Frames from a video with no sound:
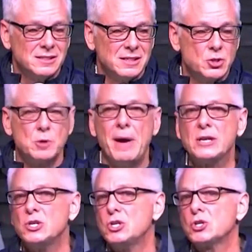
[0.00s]
Let's
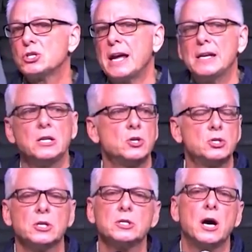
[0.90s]
imagine you're standing there and you
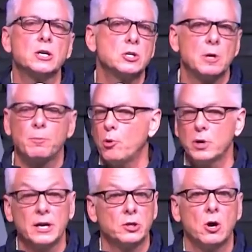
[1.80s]
start talking to them, they're
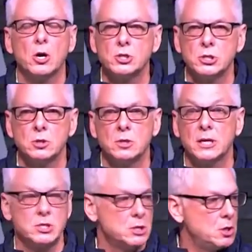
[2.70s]
pouring out their heart to you. And the
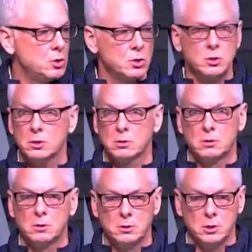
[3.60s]
next thing you know,
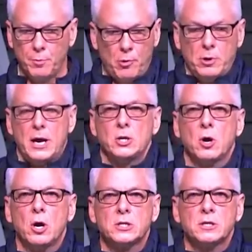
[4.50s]
you're pouring out
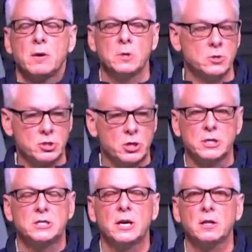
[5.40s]
your heart to them and you're
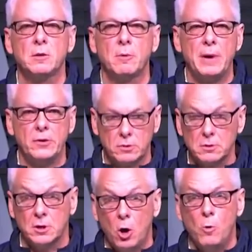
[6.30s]
starting to tell them about
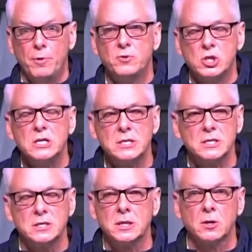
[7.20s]
the hope of
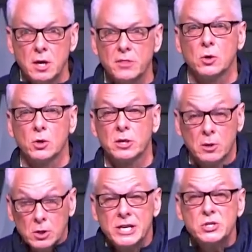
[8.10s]
Jesus. And
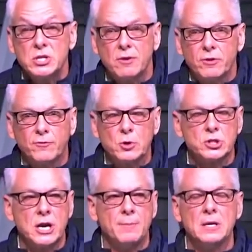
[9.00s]
they're listening for the
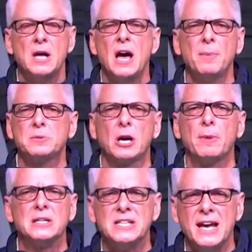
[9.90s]
first time. And I'm not talking
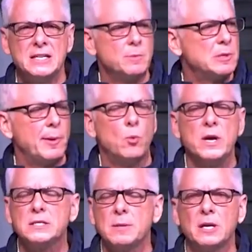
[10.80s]
about days, I'm talking about
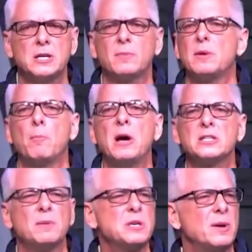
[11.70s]
weeks, I'm not talking about
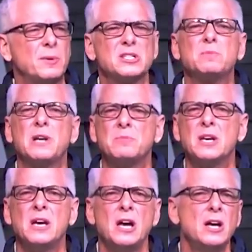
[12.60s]
months, I'm talking about sometimes
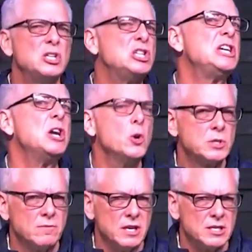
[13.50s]

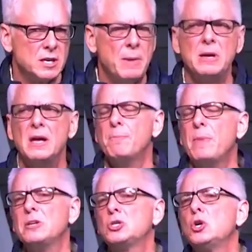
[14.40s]
years of this. Maybe
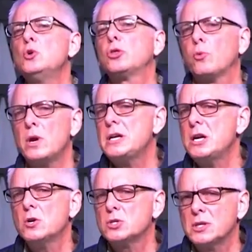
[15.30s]
2-3
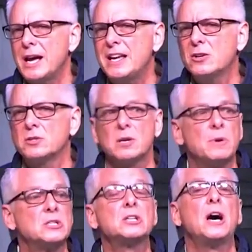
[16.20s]
years later,
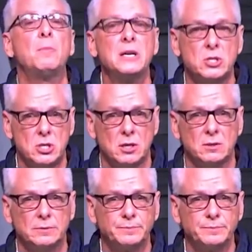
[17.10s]
somebody's coming to you.